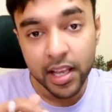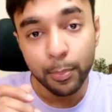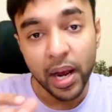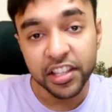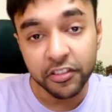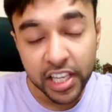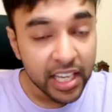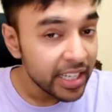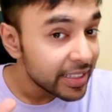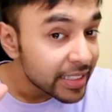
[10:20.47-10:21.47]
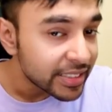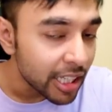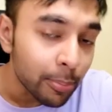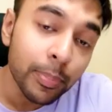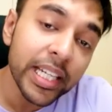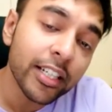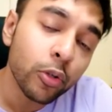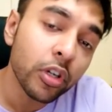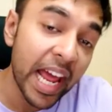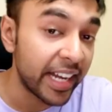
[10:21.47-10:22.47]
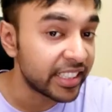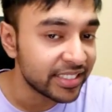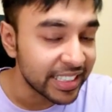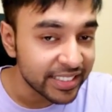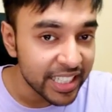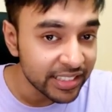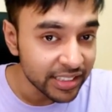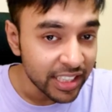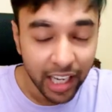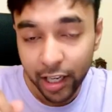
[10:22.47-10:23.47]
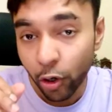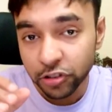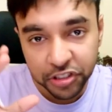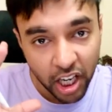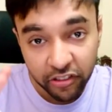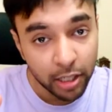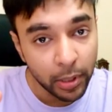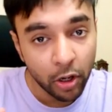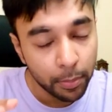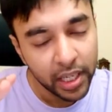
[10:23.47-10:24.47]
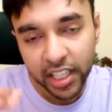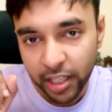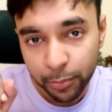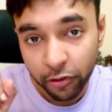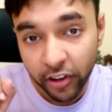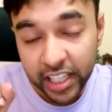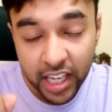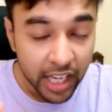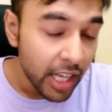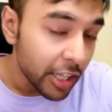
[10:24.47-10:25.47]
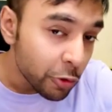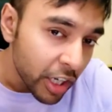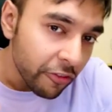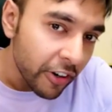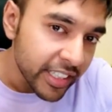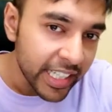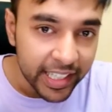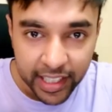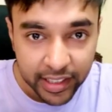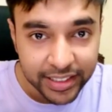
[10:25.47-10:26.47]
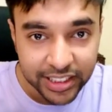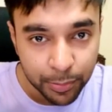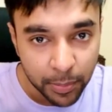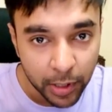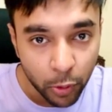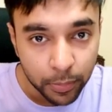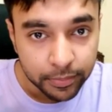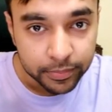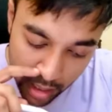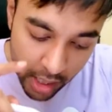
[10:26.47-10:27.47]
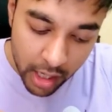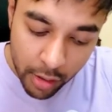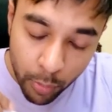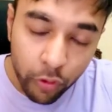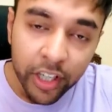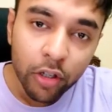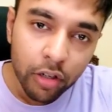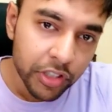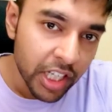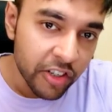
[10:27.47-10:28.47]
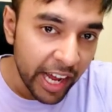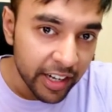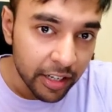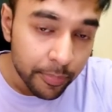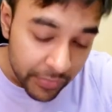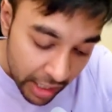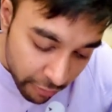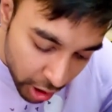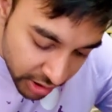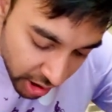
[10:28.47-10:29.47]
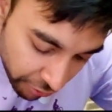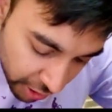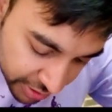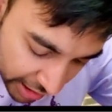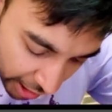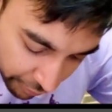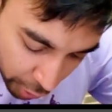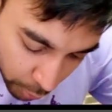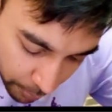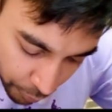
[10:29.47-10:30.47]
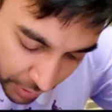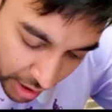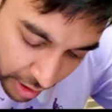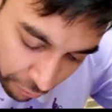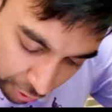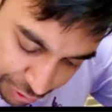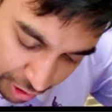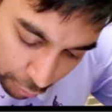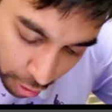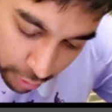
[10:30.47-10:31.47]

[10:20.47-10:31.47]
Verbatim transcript: By the way, this complete code and its test cases are also available on my GitHub profile. You can find the link in the description below. Moving on with the dry run. What is the first thing that we do? First of all,